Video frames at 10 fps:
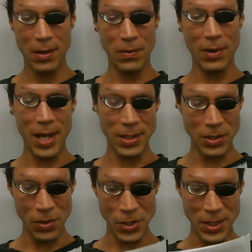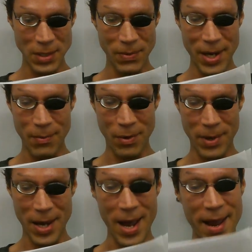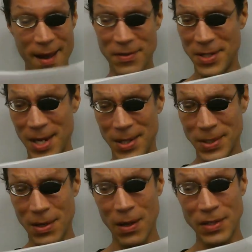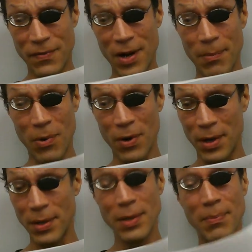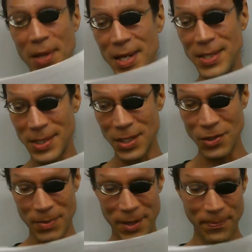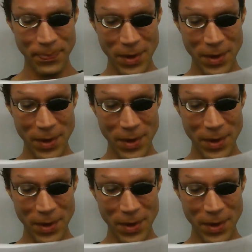Roulette Soldier says, "Wait a moment. I have to take this call. It's very important. Please excuse me."